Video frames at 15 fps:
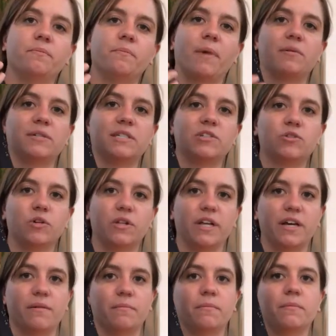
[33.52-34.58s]
my residual
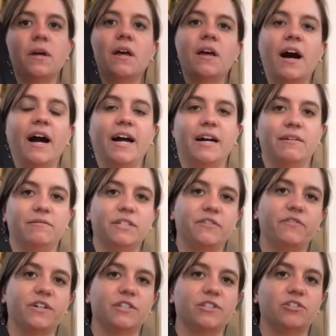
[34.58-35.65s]
limb, I have
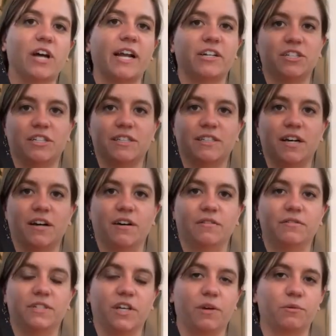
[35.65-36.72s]
different strategies
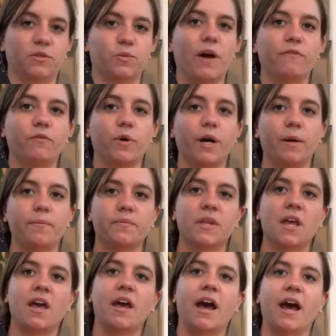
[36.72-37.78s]
of dealing with sweat for.
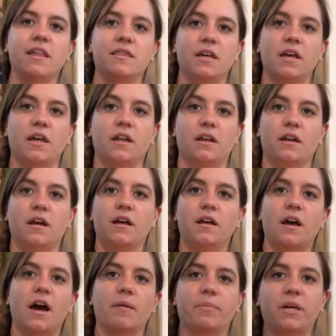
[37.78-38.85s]
And then
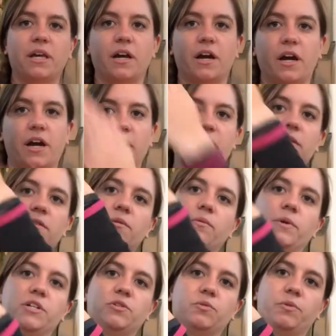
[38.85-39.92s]
up here,
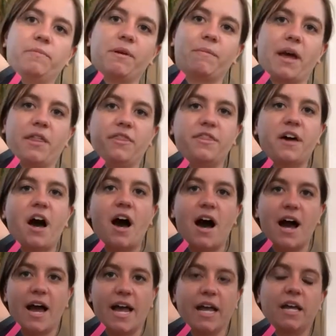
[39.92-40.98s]
which would be my
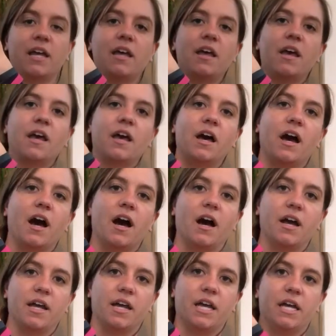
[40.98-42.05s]
thigh,
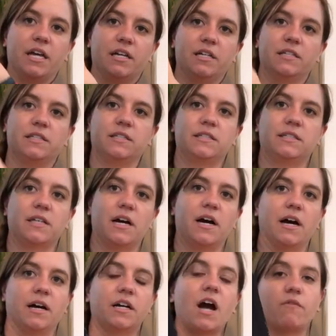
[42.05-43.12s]
is
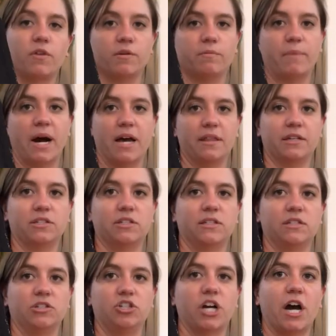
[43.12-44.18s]
covered by this
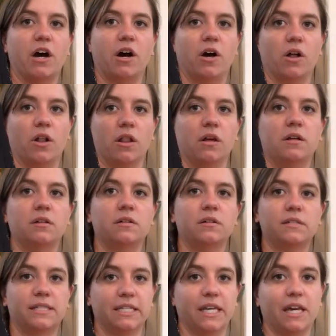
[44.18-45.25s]
gel
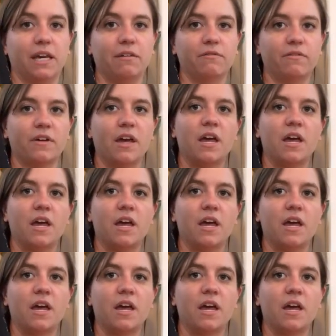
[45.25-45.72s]
sleeve.